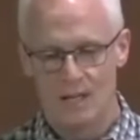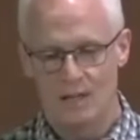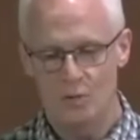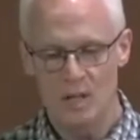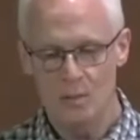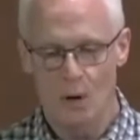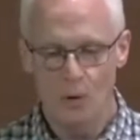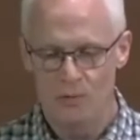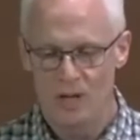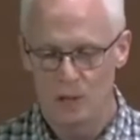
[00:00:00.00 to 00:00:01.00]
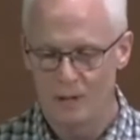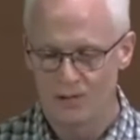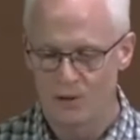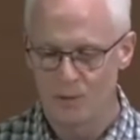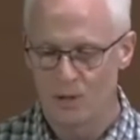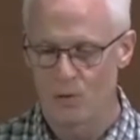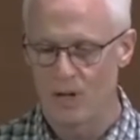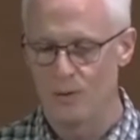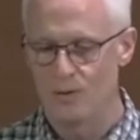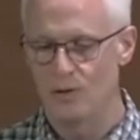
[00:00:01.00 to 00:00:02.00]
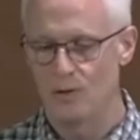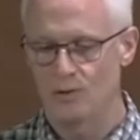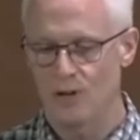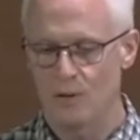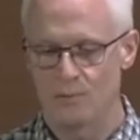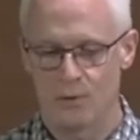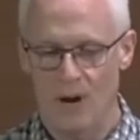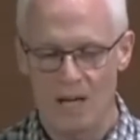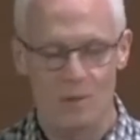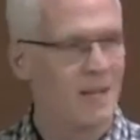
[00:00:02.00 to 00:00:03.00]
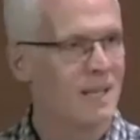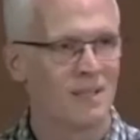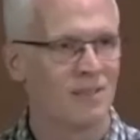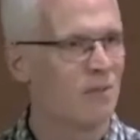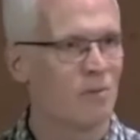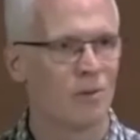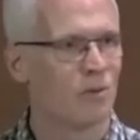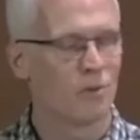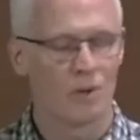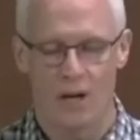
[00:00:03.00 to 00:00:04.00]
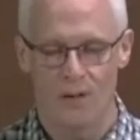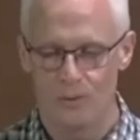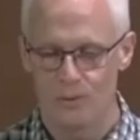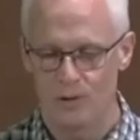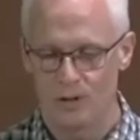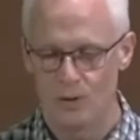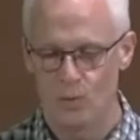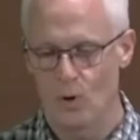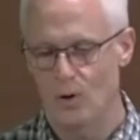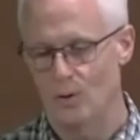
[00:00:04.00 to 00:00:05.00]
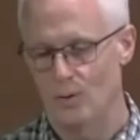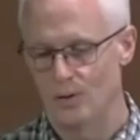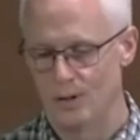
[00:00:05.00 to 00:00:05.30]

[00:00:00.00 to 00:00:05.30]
It's being motivated by something greater than yourself, trying to make a difference for others in the world.